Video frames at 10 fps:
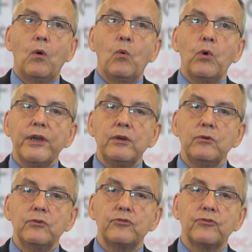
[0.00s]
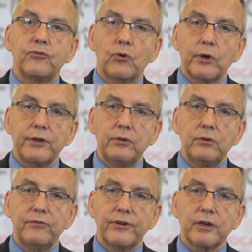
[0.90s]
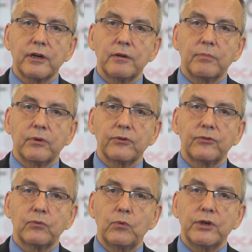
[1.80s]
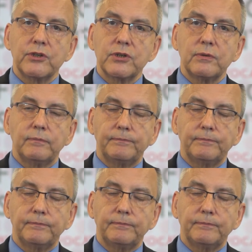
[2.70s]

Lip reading: We use 42 variables which